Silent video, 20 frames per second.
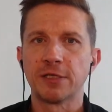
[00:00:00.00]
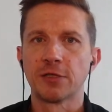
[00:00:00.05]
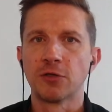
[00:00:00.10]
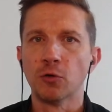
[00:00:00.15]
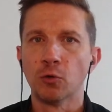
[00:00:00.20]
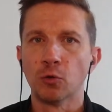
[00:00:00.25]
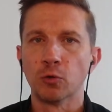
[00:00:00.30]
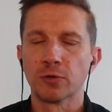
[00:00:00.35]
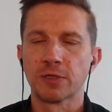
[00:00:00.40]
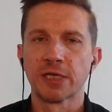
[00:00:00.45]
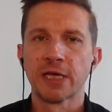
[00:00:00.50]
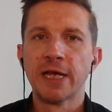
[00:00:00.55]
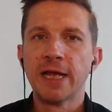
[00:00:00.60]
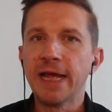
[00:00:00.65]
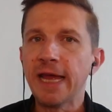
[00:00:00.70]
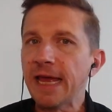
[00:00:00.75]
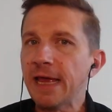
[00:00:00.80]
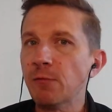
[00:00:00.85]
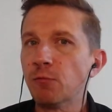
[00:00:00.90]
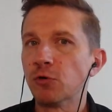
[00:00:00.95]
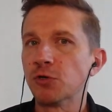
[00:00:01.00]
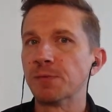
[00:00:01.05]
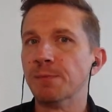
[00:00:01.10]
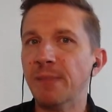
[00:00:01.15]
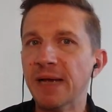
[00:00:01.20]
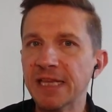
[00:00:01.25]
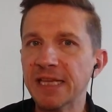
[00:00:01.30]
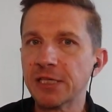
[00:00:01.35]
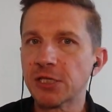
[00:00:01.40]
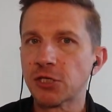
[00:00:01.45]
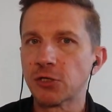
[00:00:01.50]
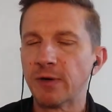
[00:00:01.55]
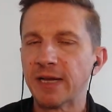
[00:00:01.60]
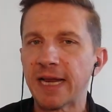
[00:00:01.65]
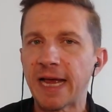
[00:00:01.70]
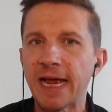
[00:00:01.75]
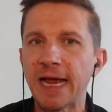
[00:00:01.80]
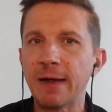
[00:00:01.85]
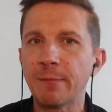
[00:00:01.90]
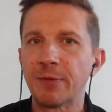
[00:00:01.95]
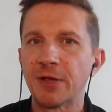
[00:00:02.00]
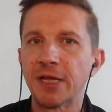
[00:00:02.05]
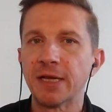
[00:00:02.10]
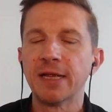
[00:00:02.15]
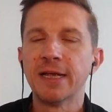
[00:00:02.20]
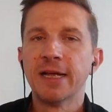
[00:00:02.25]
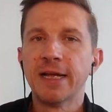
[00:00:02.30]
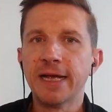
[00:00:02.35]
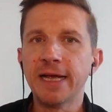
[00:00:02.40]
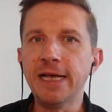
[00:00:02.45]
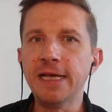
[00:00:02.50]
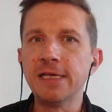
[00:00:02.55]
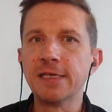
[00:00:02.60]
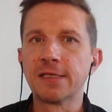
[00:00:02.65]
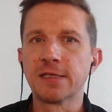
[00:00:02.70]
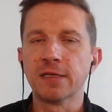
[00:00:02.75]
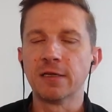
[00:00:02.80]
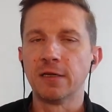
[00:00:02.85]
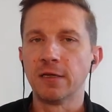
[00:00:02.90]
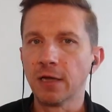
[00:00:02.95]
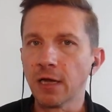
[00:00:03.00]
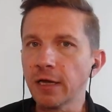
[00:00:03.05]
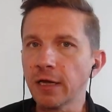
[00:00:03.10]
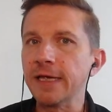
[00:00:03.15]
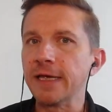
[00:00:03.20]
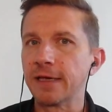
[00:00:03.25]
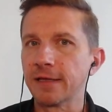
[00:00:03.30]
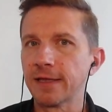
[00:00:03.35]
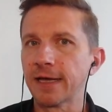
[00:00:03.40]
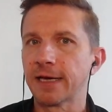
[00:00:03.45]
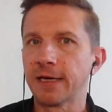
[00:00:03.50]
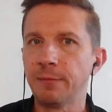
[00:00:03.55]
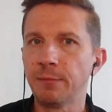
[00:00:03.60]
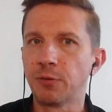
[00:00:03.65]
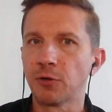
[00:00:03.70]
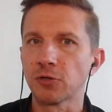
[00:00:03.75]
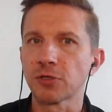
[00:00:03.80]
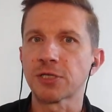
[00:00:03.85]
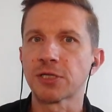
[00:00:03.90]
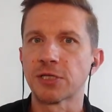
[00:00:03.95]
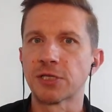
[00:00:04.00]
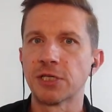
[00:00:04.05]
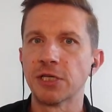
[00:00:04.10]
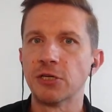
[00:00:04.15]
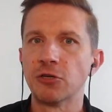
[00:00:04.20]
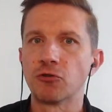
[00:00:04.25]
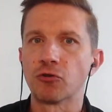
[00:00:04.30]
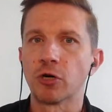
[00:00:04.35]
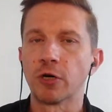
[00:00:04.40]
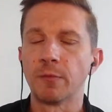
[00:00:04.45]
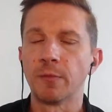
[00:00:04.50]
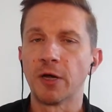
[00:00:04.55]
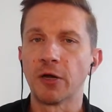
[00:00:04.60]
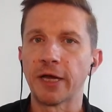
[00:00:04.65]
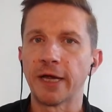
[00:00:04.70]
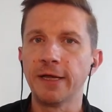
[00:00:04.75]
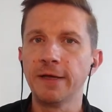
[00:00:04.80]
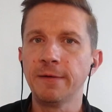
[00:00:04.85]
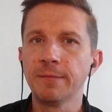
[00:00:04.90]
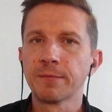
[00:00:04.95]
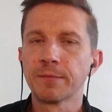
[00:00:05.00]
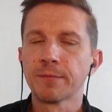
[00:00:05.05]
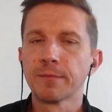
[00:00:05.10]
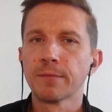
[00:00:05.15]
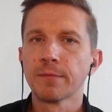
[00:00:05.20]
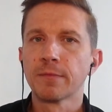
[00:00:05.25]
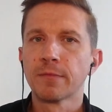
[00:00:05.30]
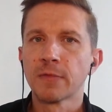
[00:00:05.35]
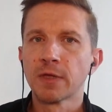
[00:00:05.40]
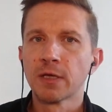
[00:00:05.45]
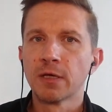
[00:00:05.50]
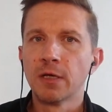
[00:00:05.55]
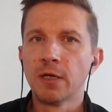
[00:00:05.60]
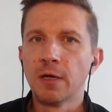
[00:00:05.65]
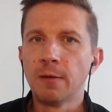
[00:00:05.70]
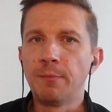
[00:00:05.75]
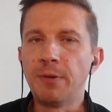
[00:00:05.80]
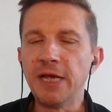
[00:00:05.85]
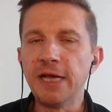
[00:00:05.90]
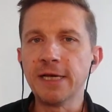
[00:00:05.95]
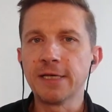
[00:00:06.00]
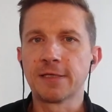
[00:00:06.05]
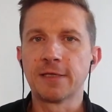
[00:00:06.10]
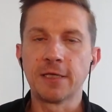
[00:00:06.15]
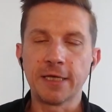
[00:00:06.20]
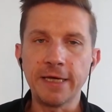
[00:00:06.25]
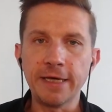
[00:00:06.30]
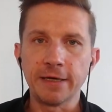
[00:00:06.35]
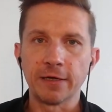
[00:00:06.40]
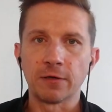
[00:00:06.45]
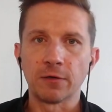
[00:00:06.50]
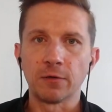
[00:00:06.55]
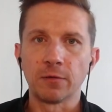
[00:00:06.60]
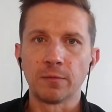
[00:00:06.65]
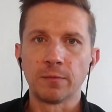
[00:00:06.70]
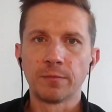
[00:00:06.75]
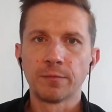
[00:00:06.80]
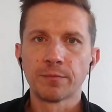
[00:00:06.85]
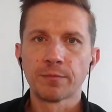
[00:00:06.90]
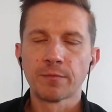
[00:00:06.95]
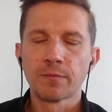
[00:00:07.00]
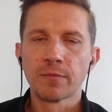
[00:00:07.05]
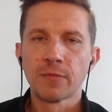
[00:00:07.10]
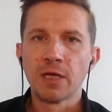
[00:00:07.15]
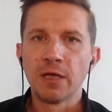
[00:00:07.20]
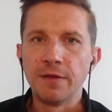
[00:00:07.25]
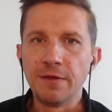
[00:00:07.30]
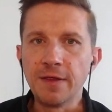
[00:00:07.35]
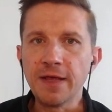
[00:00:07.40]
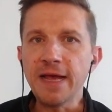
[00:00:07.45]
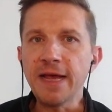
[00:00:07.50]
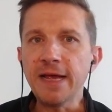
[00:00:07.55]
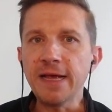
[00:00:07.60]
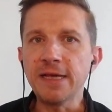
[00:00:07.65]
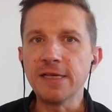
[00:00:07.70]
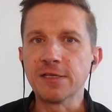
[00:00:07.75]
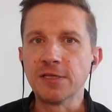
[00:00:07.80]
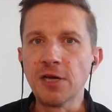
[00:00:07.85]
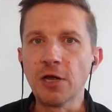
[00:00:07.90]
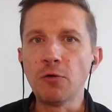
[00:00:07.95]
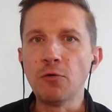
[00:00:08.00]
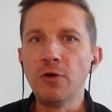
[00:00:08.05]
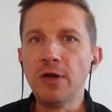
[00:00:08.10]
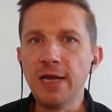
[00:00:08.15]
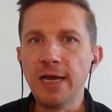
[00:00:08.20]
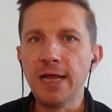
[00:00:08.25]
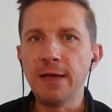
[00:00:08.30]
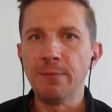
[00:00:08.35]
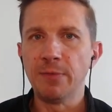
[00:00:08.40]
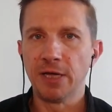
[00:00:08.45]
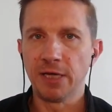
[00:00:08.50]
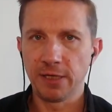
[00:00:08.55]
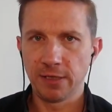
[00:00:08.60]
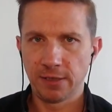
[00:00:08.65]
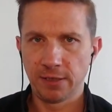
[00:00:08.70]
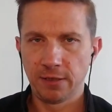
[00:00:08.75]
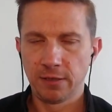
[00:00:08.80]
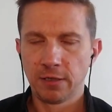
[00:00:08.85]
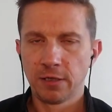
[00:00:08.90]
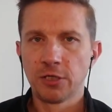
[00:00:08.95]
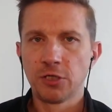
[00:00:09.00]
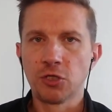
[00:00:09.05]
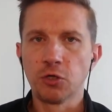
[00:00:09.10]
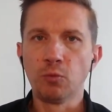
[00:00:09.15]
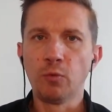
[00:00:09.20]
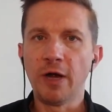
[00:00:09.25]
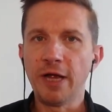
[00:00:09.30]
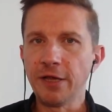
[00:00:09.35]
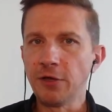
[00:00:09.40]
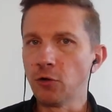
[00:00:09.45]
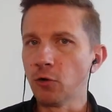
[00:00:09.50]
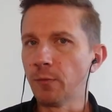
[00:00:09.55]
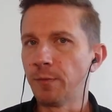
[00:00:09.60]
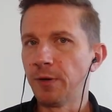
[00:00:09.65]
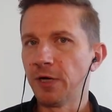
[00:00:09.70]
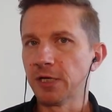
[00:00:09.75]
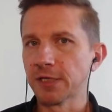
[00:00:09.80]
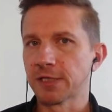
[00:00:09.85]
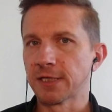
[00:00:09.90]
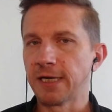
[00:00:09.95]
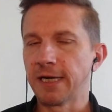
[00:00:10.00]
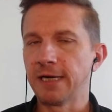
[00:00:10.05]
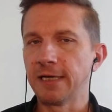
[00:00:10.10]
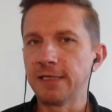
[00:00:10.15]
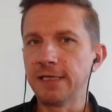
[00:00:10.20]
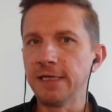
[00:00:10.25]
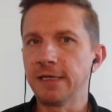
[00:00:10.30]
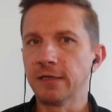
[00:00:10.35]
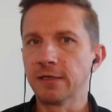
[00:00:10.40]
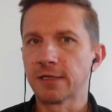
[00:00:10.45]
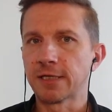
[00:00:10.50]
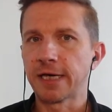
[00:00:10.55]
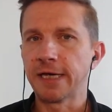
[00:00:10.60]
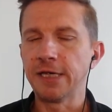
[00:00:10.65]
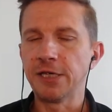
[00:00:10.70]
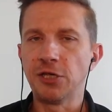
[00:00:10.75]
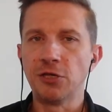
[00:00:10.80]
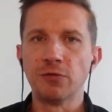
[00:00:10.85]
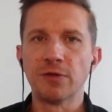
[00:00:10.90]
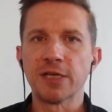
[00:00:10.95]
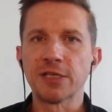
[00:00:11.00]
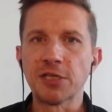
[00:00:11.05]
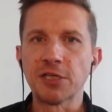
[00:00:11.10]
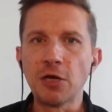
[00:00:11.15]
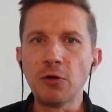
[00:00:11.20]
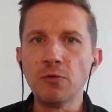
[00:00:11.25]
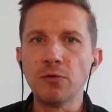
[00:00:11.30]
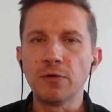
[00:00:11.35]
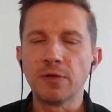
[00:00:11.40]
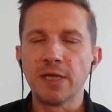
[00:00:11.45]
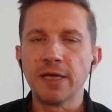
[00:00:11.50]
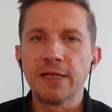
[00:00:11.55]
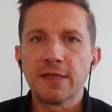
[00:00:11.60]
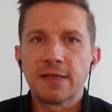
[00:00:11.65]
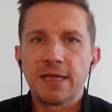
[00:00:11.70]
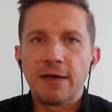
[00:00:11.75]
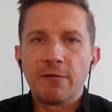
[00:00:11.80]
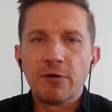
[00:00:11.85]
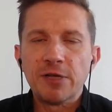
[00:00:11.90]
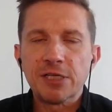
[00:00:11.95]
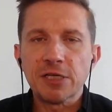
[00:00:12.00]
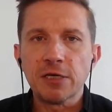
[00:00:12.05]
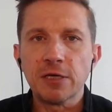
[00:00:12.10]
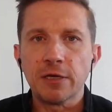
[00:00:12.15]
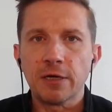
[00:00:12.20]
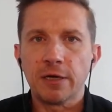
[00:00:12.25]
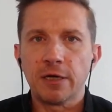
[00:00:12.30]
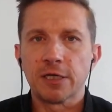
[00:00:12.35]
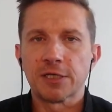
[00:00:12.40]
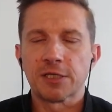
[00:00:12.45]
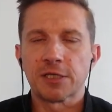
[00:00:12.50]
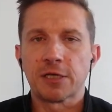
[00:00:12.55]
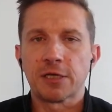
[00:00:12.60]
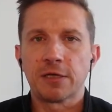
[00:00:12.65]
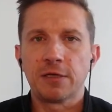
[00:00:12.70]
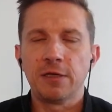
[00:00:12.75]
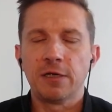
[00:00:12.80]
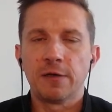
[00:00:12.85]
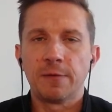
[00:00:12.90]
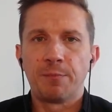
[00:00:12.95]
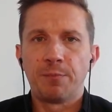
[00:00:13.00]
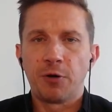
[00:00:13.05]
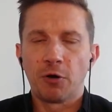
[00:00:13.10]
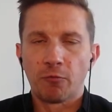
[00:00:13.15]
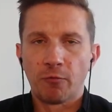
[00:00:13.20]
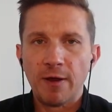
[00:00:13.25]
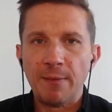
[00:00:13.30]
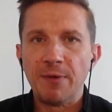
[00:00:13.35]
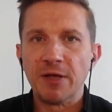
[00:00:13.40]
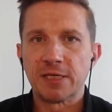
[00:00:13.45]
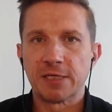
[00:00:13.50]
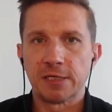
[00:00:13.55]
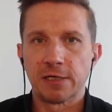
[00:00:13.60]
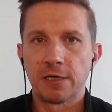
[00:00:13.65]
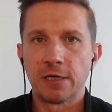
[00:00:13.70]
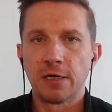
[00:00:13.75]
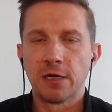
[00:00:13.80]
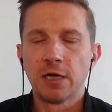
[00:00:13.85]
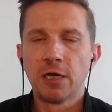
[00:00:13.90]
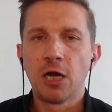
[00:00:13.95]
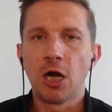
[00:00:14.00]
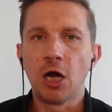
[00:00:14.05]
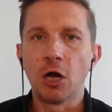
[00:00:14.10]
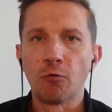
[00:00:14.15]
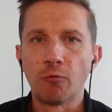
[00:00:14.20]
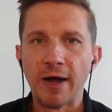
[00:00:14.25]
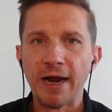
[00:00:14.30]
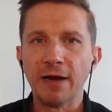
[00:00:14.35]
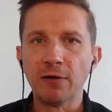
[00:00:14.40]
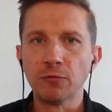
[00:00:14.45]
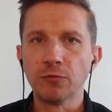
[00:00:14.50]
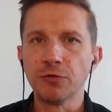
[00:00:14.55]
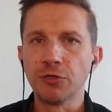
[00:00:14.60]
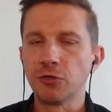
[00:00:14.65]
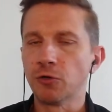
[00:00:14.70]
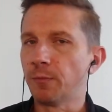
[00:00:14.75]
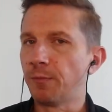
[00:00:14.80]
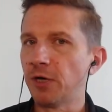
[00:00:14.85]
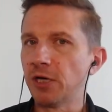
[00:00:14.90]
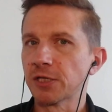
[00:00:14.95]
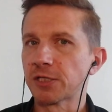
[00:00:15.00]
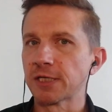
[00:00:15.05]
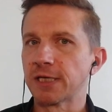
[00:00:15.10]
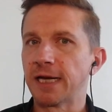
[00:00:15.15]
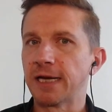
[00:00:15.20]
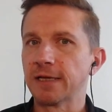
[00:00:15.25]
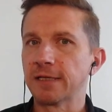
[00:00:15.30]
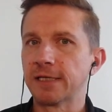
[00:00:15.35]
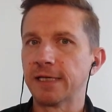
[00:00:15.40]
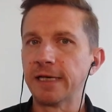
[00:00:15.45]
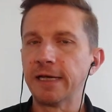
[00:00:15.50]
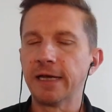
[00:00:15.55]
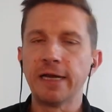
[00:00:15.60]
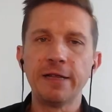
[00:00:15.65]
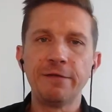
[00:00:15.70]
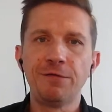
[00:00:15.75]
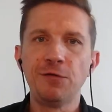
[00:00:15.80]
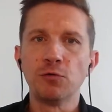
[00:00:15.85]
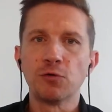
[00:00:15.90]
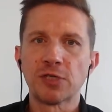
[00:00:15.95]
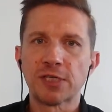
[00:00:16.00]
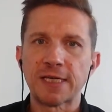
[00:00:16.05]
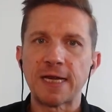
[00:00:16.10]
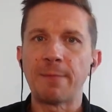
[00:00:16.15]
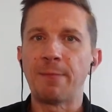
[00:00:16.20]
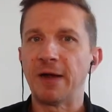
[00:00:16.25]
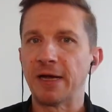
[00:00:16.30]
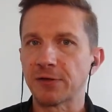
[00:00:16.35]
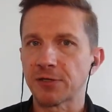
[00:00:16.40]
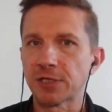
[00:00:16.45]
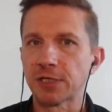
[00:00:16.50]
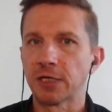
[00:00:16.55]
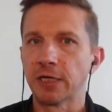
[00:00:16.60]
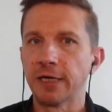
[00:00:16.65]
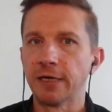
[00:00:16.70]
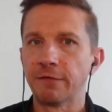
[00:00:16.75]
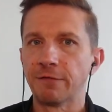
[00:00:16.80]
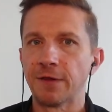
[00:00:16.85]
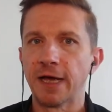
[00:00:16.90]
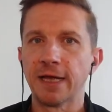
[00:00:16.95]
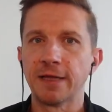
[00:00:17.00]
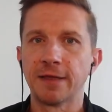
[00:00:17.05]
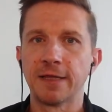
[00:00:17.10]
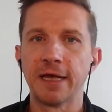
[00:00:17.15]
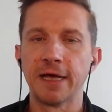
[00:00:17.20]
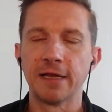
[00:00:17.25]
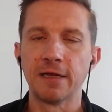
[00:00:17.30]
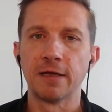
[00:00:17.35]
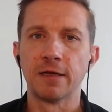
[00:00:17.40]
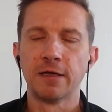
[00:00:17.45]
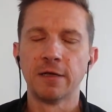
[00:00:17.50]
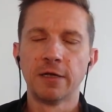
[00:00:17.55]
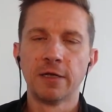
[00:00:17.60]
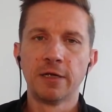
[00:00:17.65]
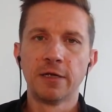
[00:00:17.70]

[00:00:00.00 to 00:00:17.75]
thought it was meant to inhabit, is like that imposter syndrome, okay? But here's the deal there is no limit to where your personality can take you. There's no, there, there isn't a, a perimeter around your personality, and if you step outside of that, then